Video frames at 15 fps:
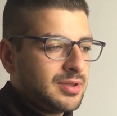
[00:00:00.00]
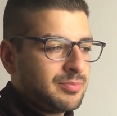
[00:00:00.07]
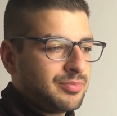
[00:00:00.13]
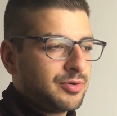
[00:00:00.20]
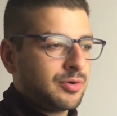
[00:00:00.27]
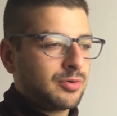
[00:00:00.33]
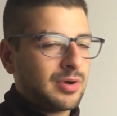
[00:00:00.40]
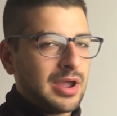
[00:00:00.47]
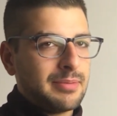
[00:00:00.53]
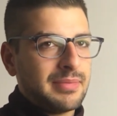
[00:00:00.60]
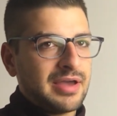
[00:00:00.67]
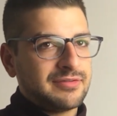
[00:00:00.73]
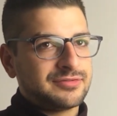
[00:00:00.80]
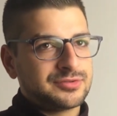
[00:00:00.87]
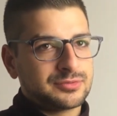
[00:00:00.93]
program
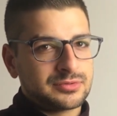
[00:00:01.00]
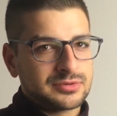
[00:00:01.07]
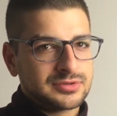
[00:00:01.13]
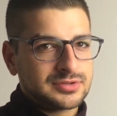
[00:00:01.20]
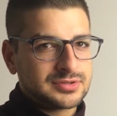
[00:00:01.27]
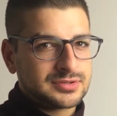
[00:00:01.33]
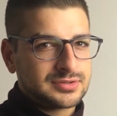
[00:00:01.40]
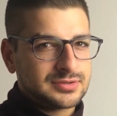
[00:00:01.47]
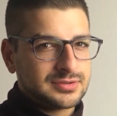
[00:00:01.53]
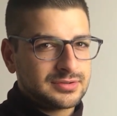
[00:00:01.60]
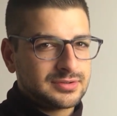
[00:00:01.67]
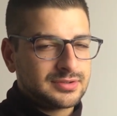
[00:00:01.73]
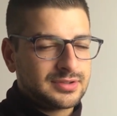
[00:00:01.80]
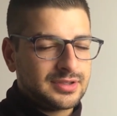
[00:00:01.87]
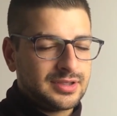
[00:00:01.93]
afterwards.
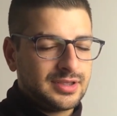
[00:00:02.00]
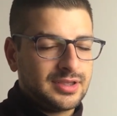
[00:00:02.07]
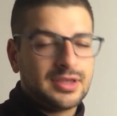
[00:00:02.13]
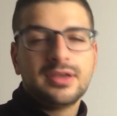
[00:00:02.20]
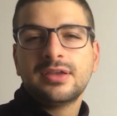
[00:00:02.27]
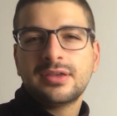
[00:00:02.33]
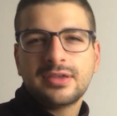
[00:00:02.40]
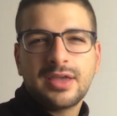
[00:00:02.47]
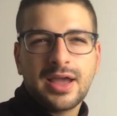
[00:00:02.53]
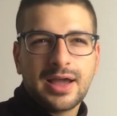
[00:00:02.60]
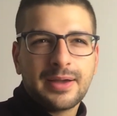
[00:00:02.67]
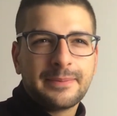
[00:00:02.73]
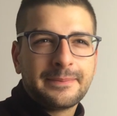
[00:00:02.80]
Yeah,